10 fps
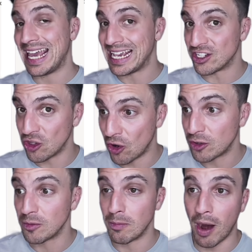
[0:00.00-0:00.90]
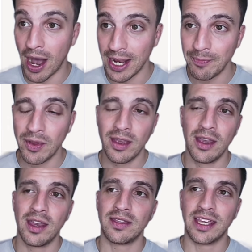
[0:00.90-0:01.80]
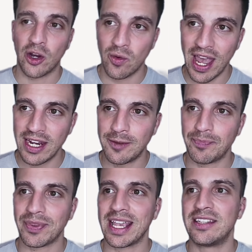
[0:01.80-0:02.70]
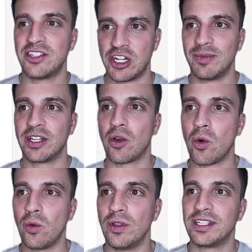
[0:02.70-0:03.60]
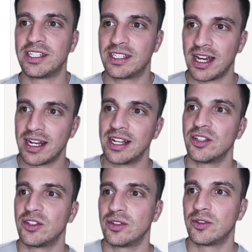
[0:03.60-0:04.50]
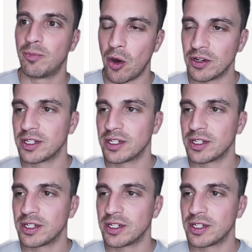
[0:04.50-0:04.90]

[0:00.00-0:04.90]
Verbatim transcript: is not mine. The creator is a gentleman called Stunspot